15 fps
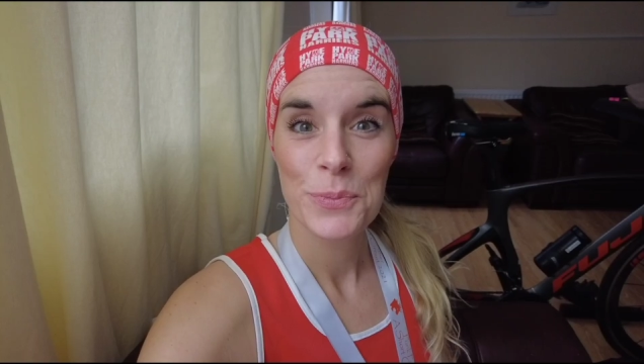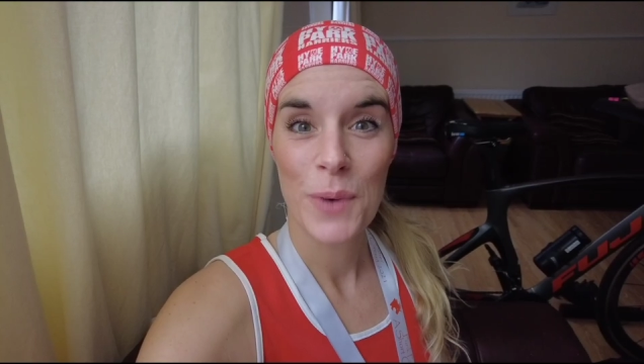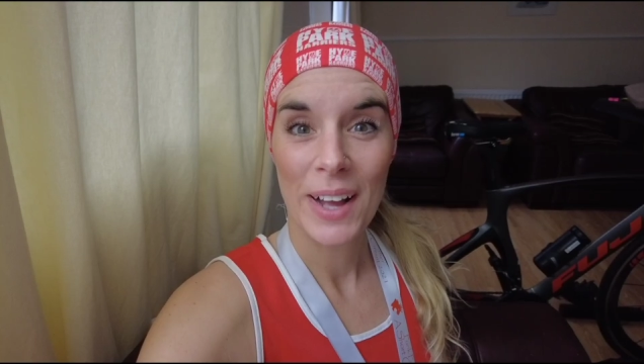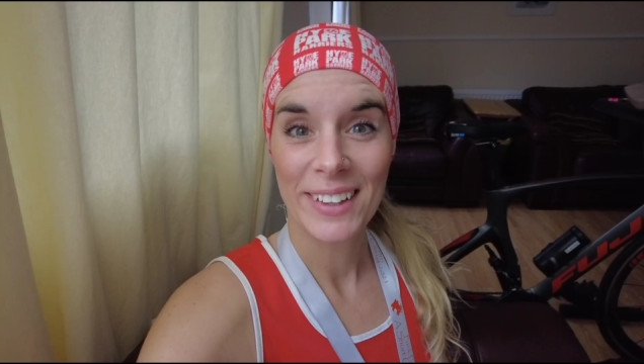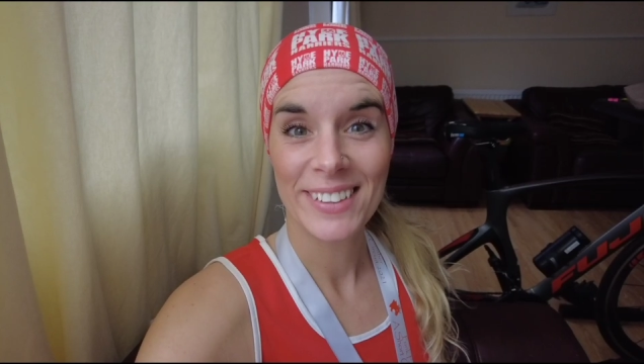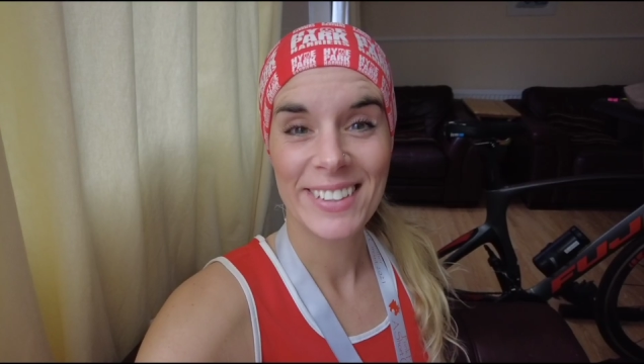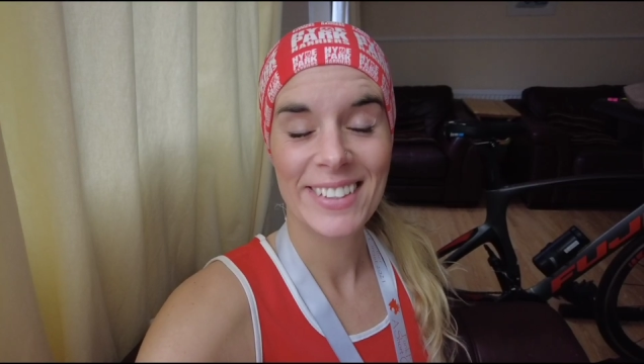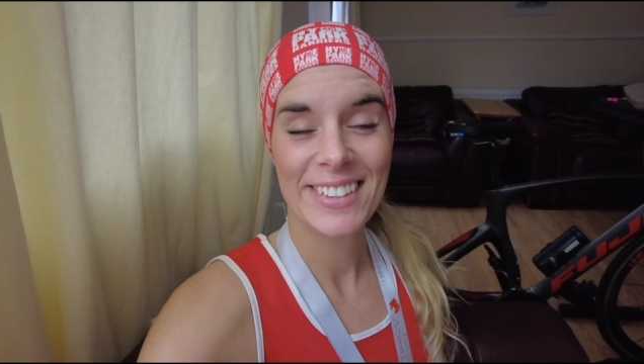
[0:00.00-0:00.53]

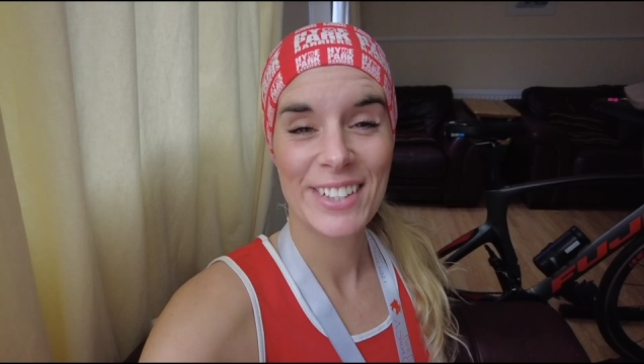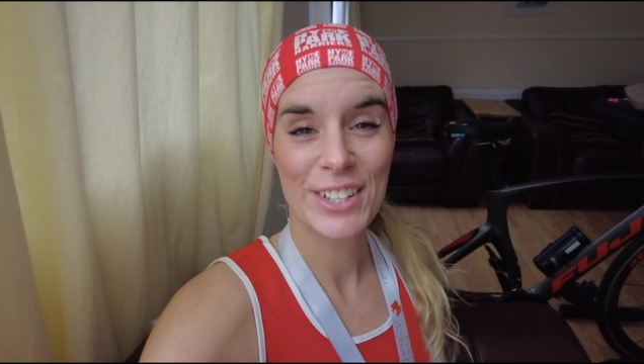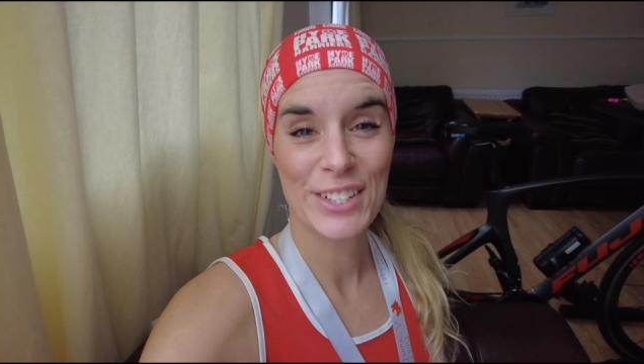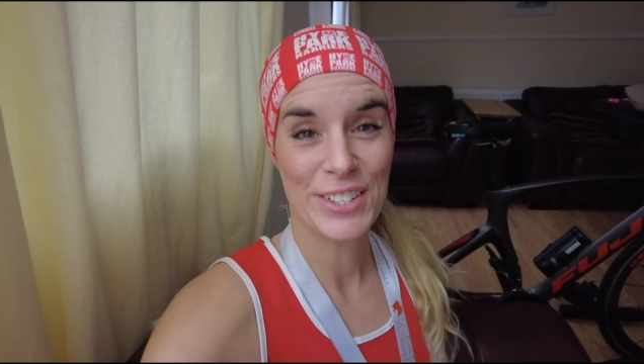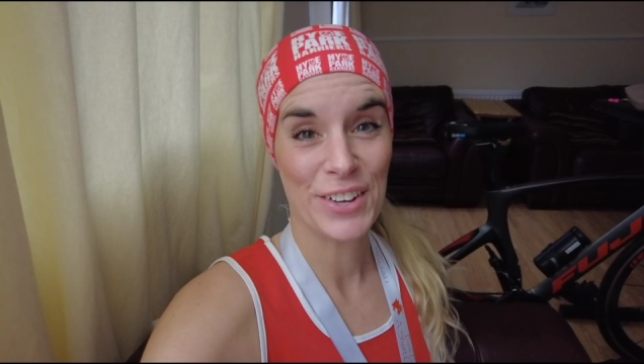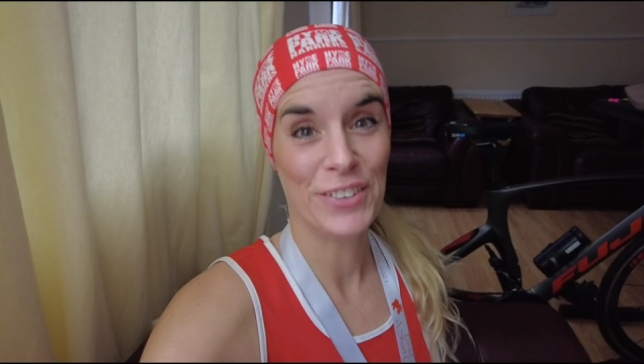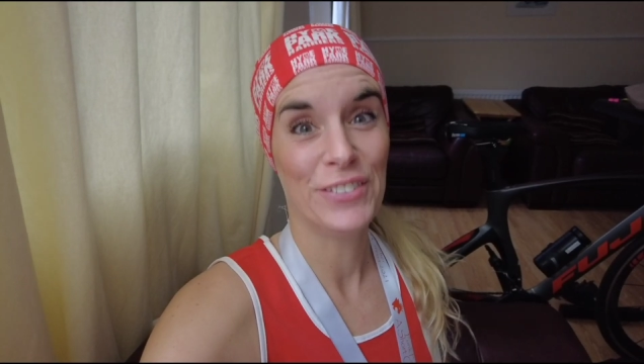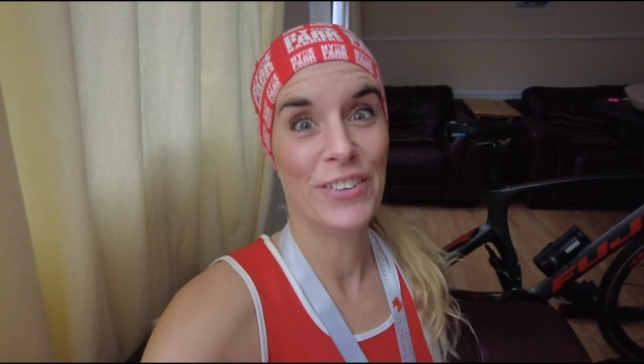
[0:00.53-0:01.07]
Well,
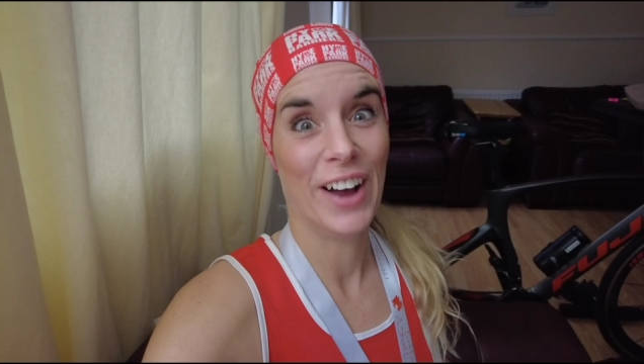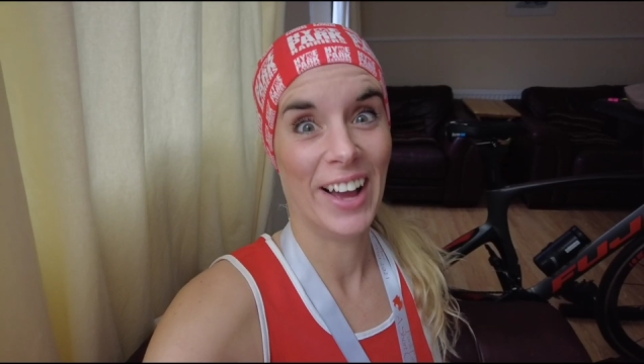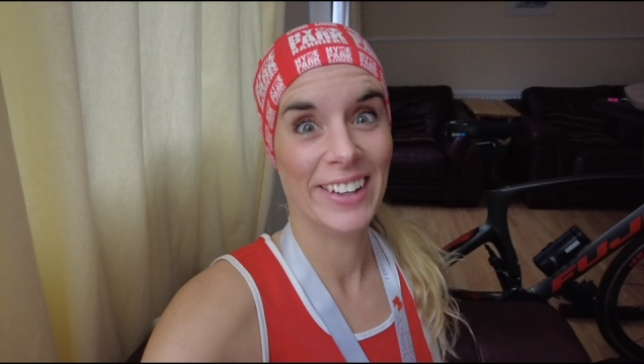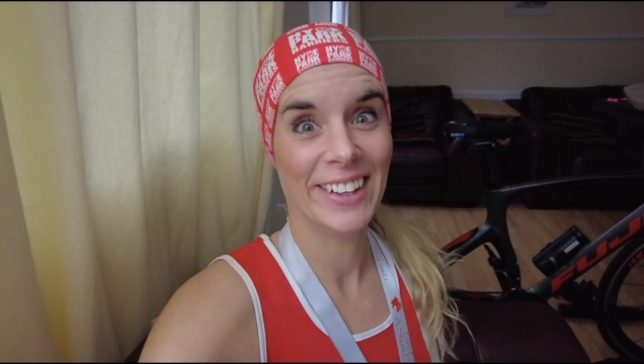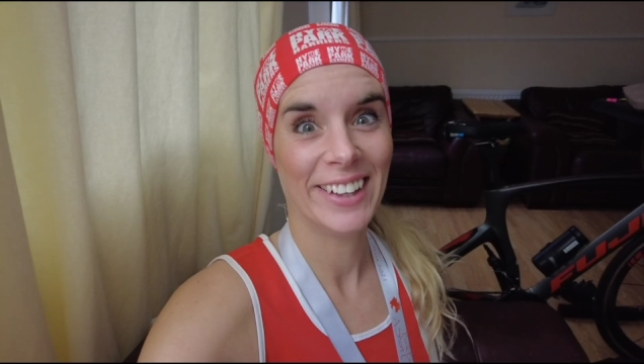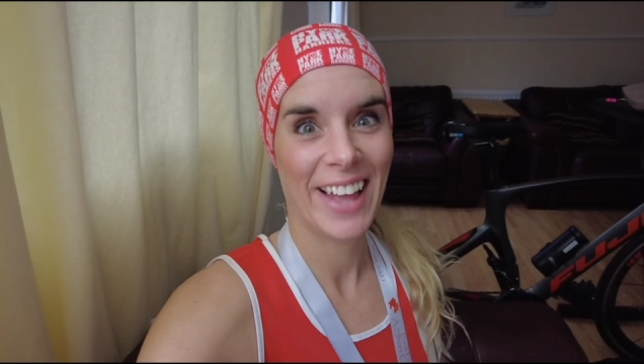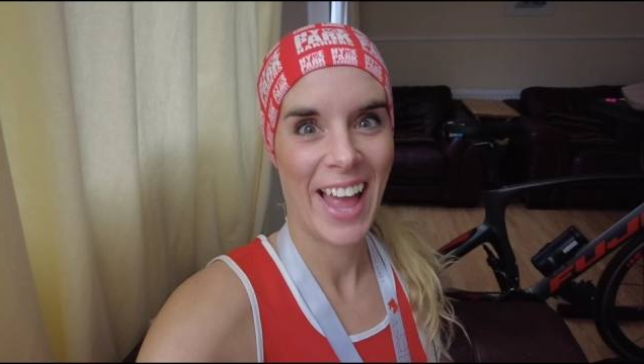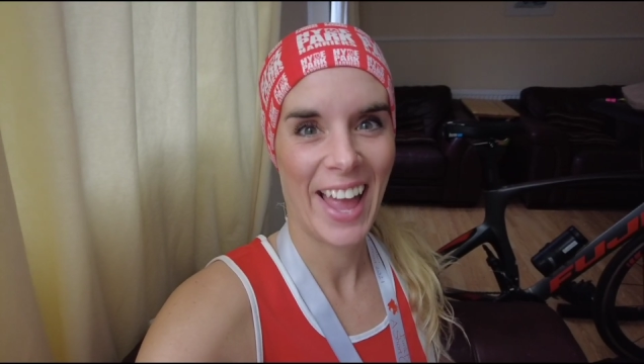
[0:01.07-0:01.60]
just a
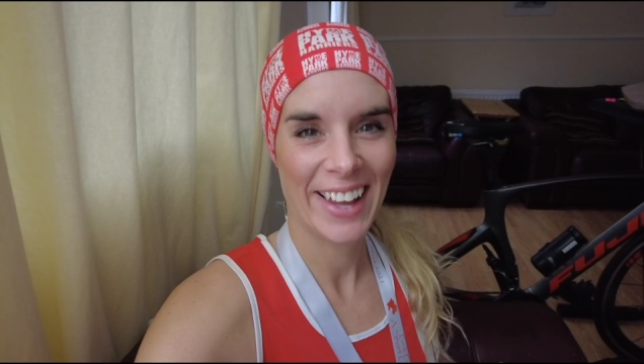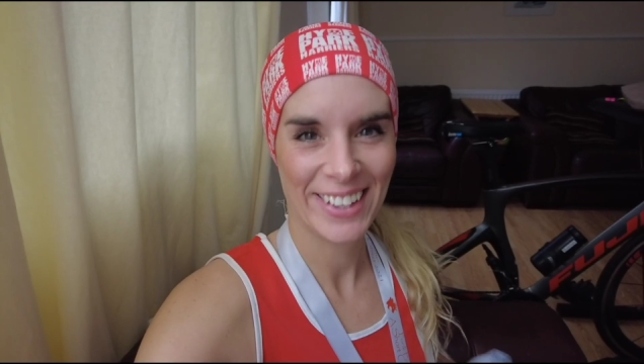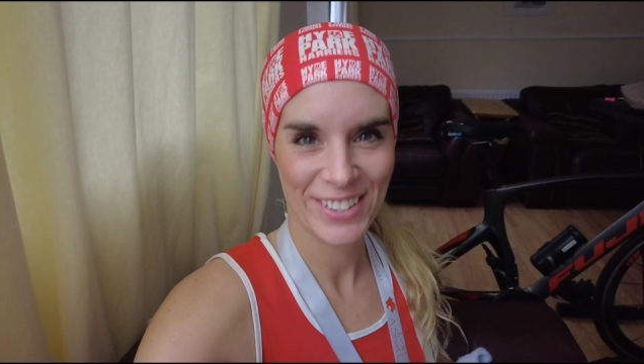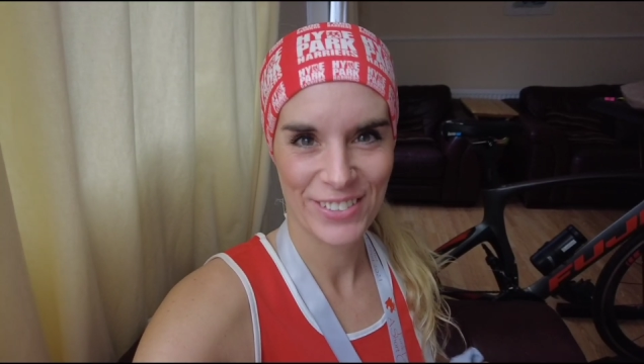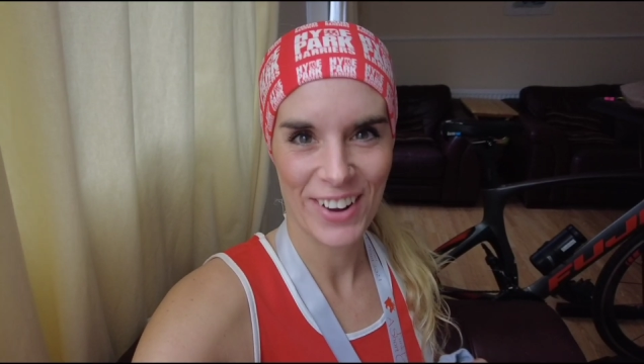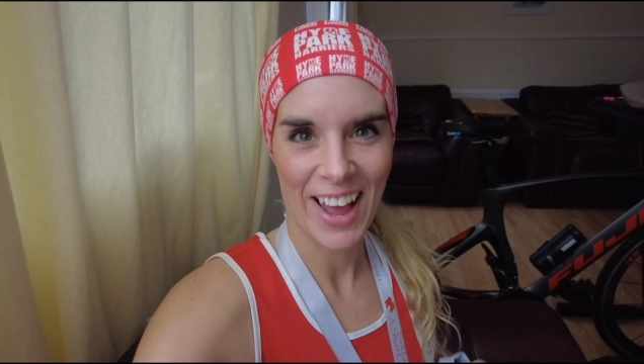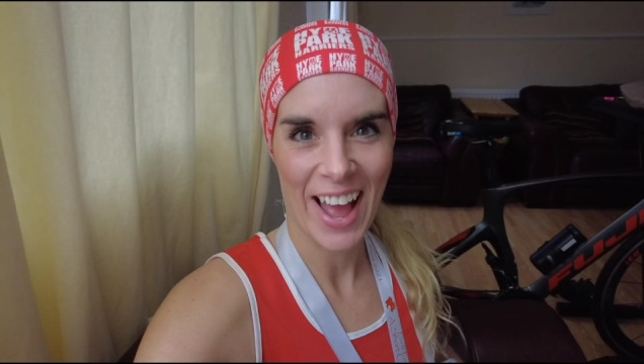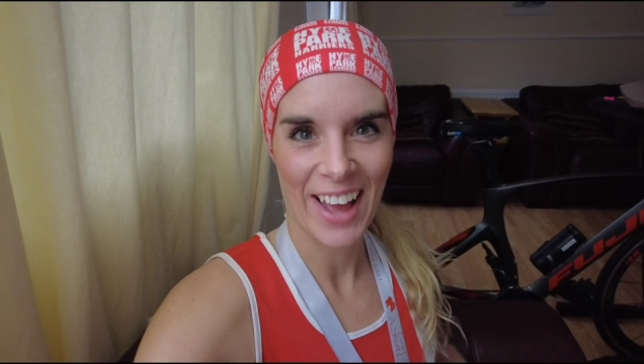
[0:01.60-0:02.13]
final
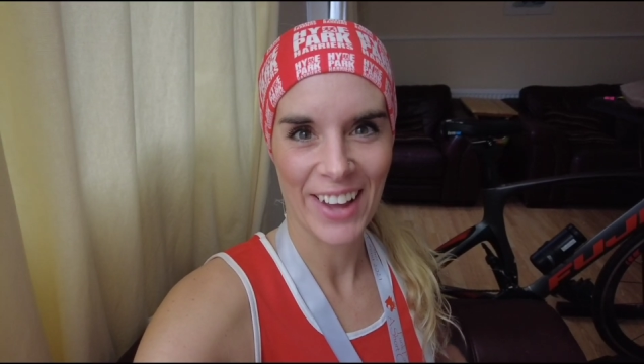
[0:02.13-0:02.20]
extra